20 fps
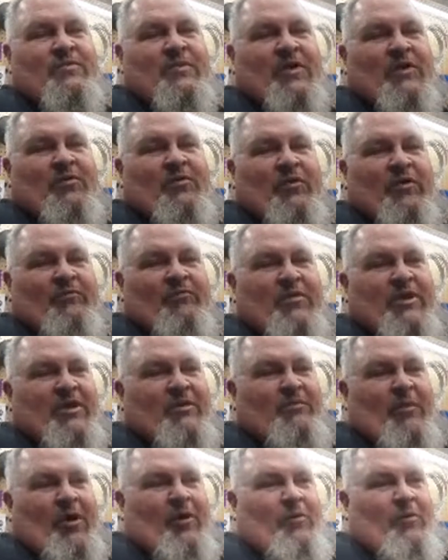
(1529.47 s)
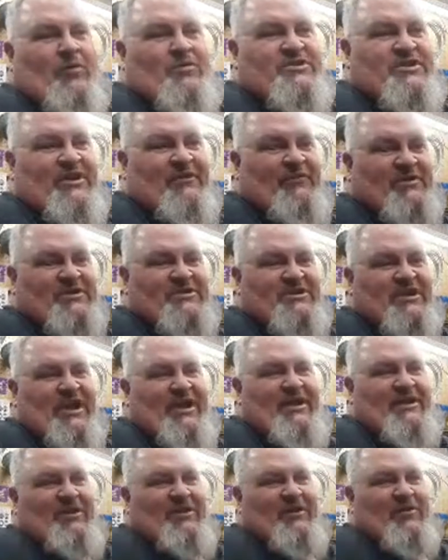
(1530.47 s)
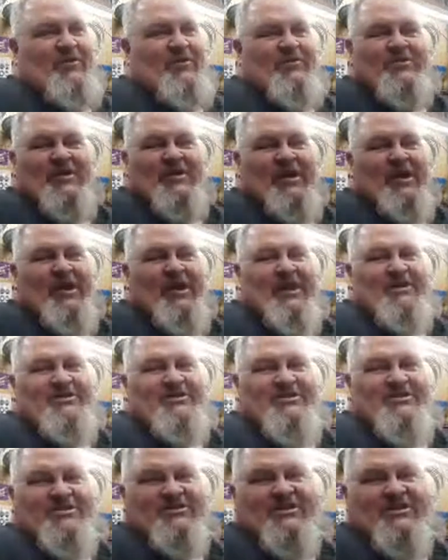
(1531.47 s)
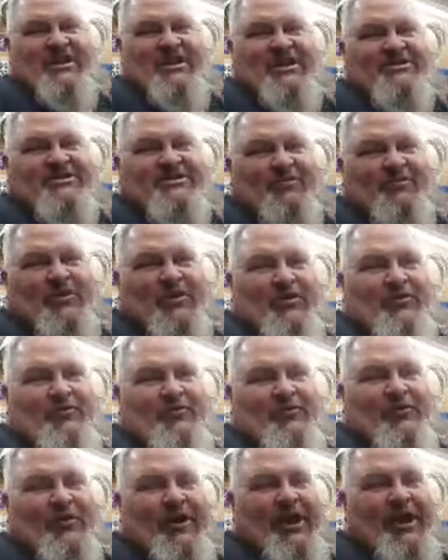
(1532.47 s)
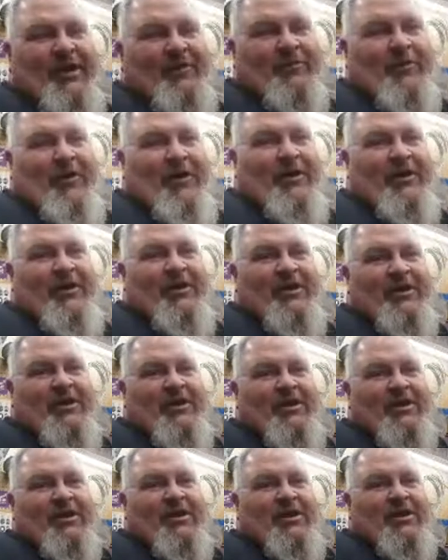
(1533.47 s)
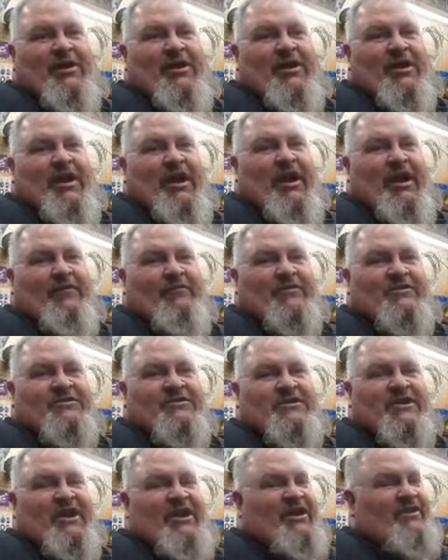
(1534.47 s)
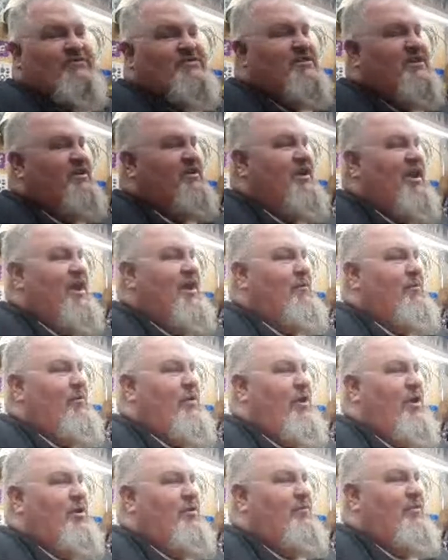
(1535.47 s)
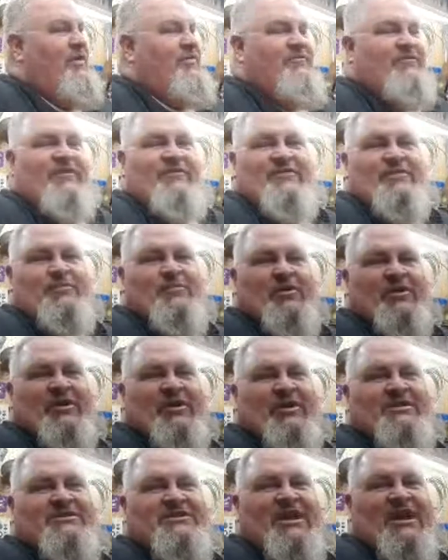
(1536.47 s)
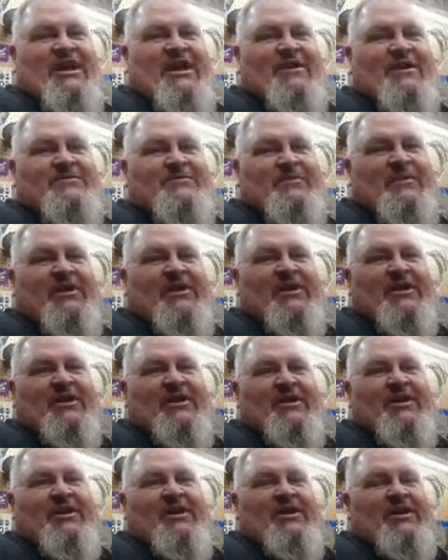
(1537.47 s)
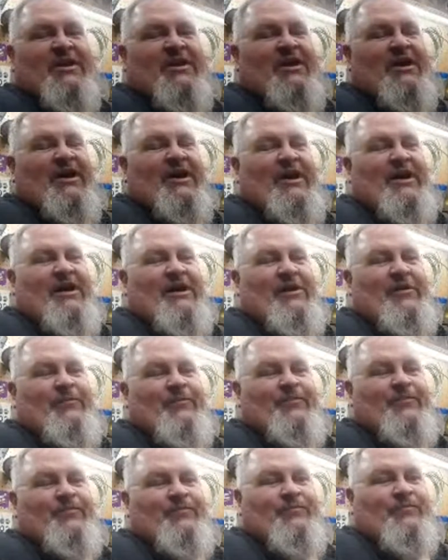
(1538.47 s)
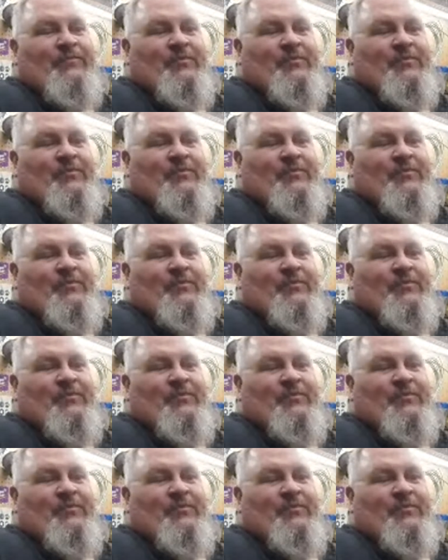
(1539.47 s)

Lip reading: we've been almost every site though. It's a beautiful campground. Every time, and I've said campground about 50 million times, but um,